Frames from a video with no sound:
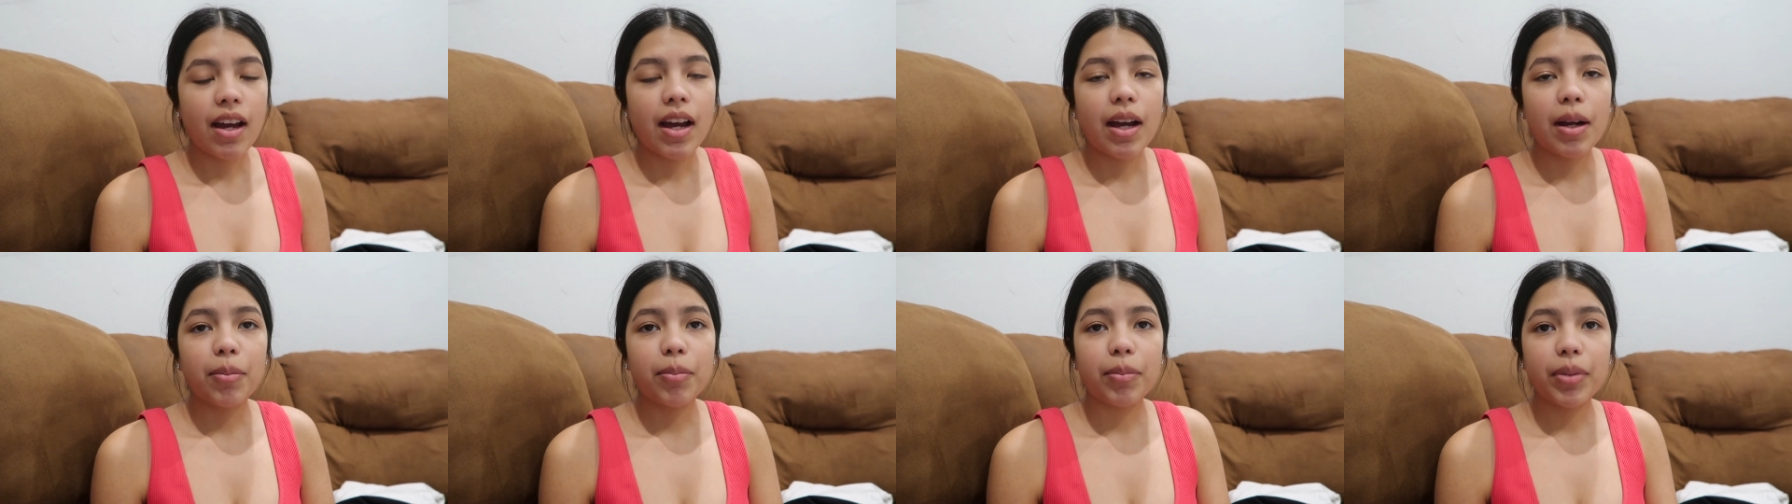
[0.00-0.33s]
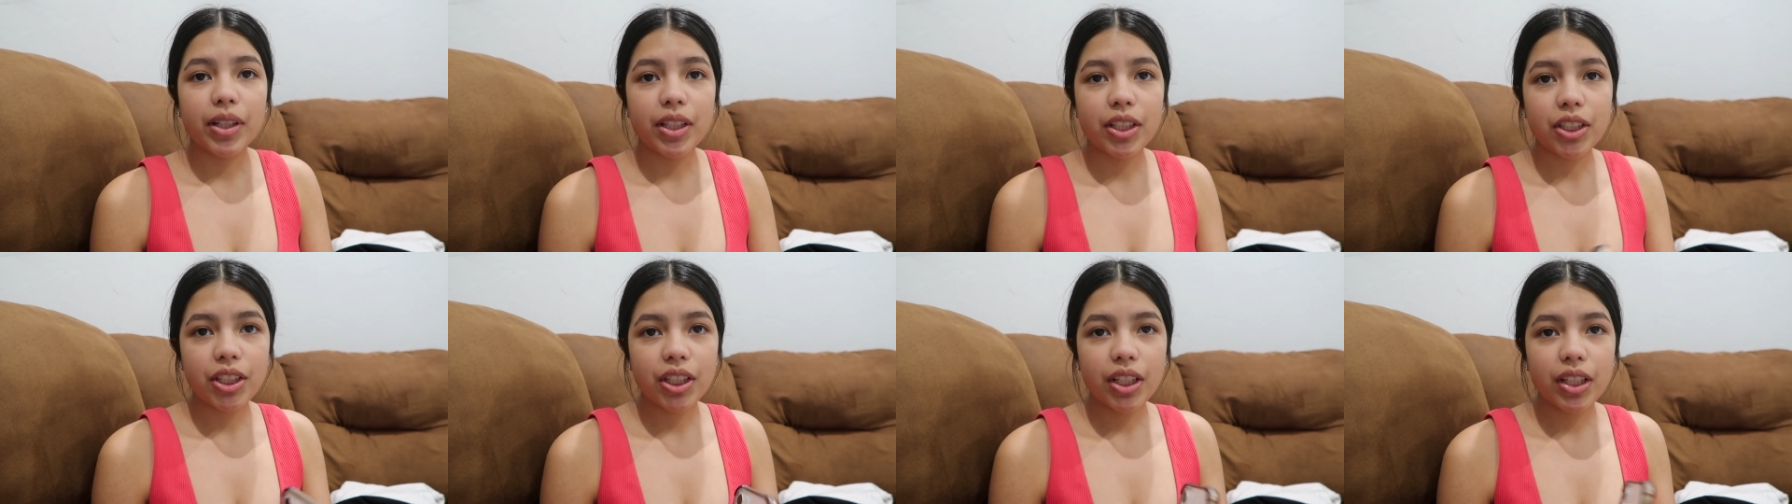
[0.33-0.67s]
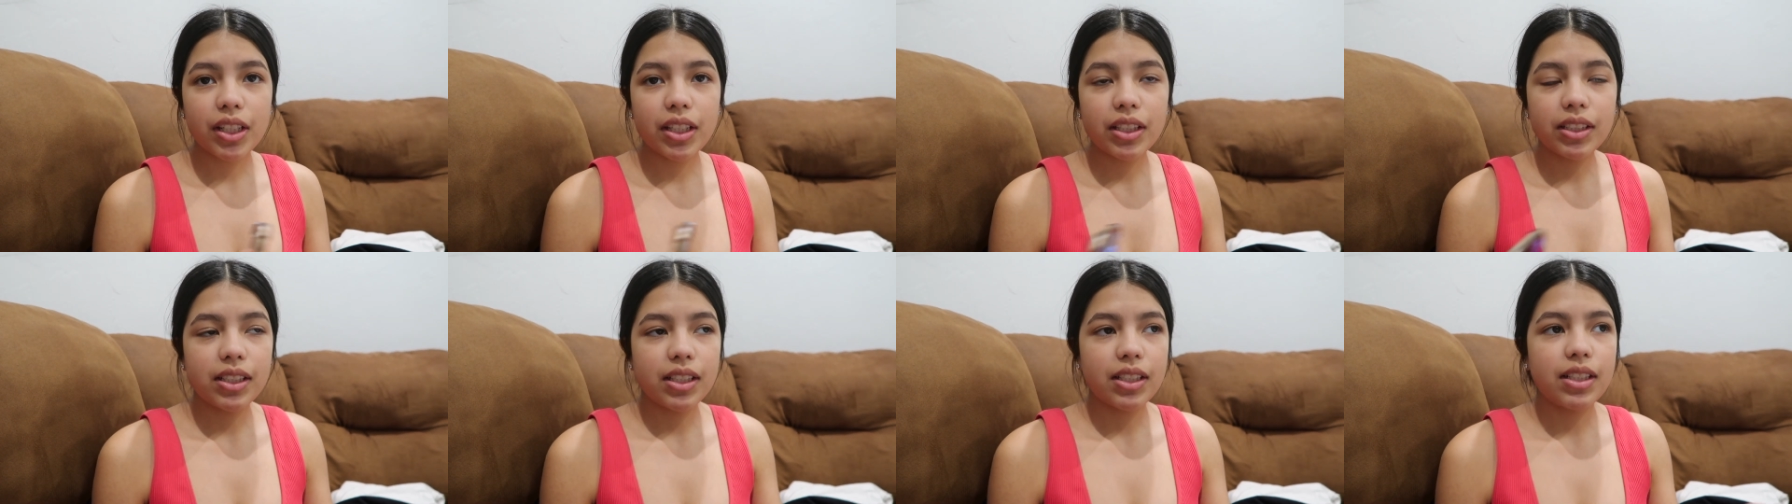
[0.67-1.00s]
I'm pretty sure
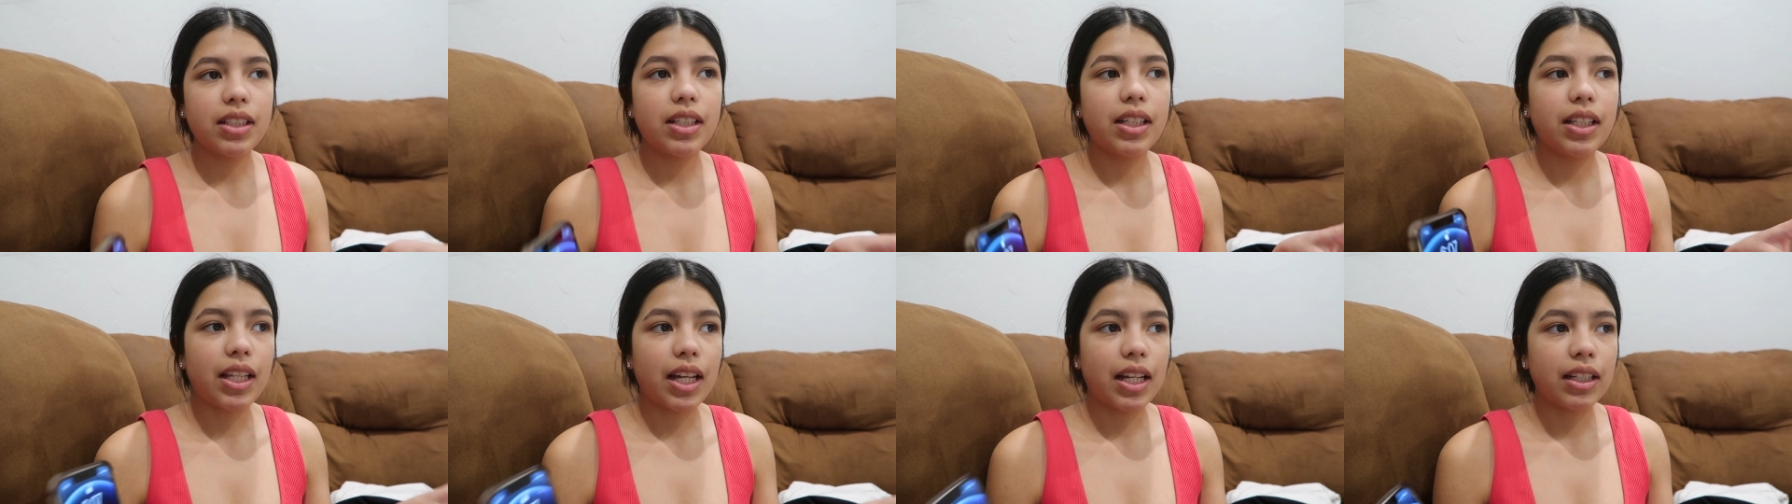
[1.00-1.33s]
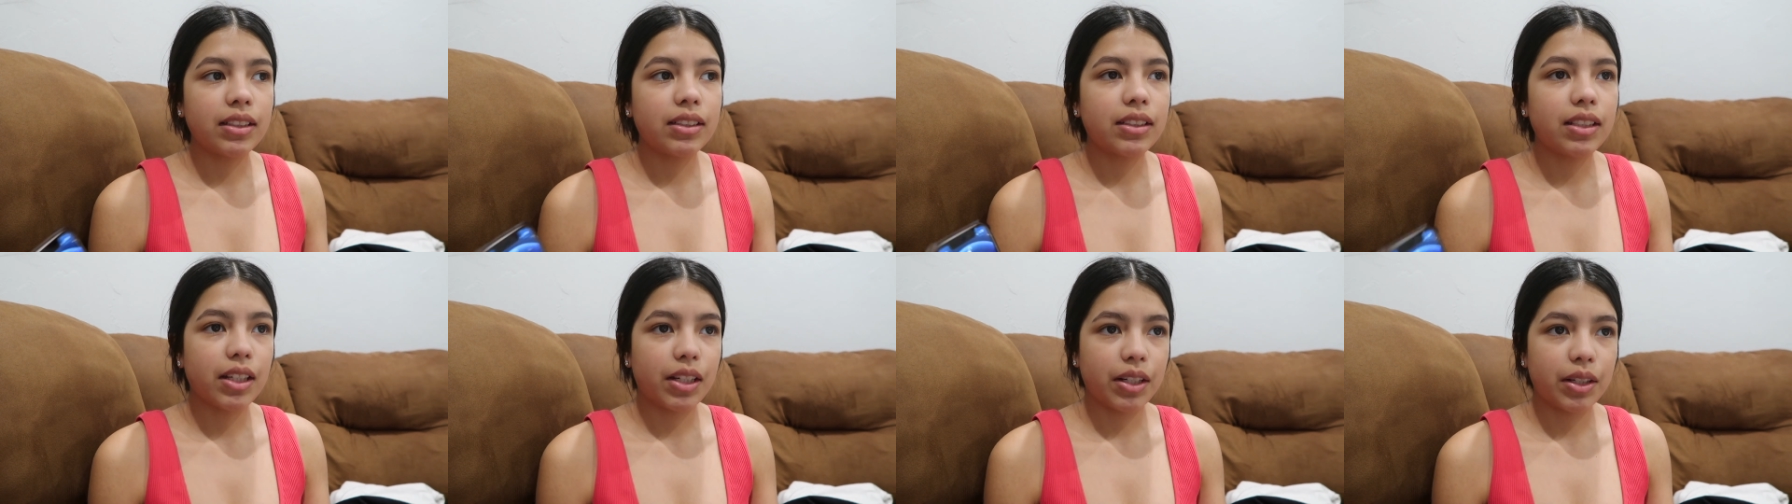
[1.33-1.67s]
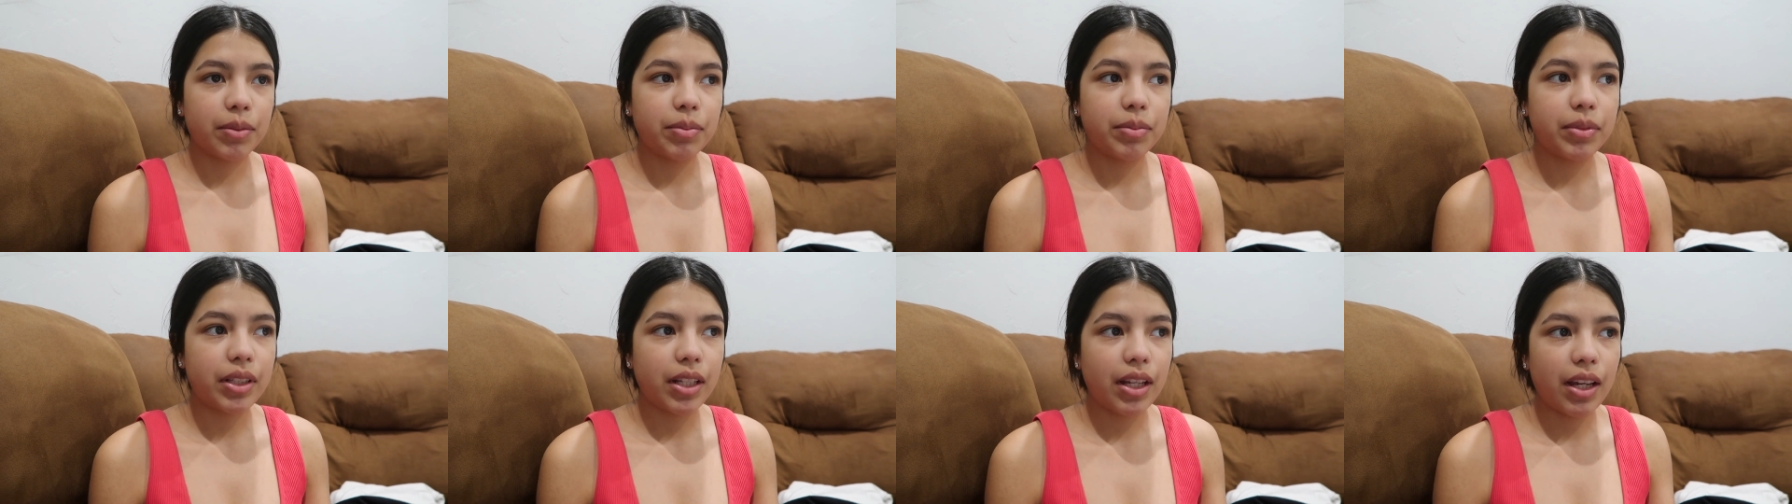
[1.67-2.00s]
this is the last
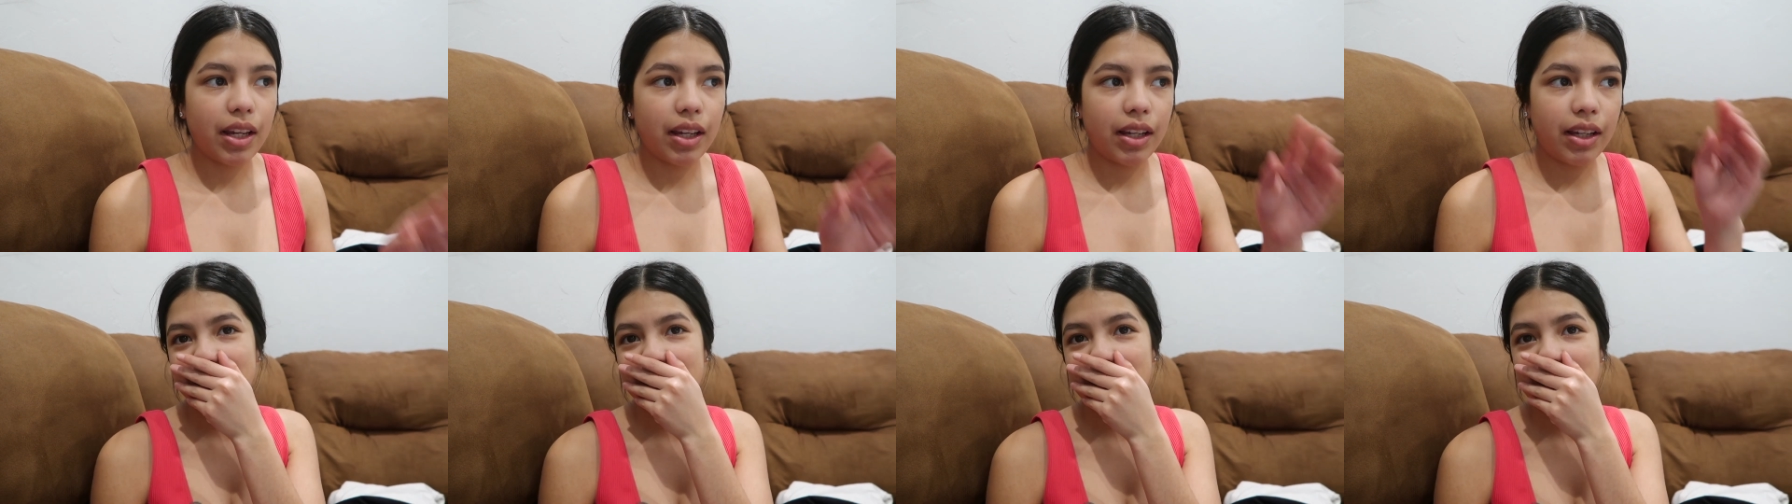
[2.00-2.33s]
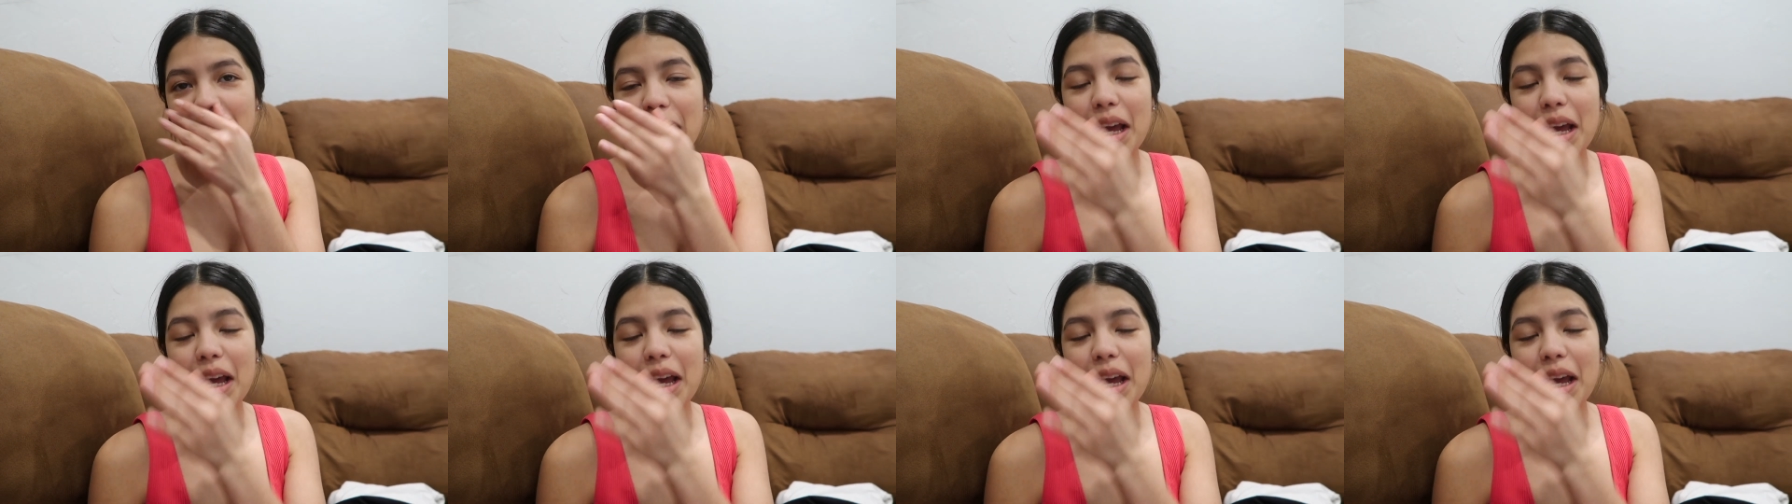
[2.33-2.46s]
update.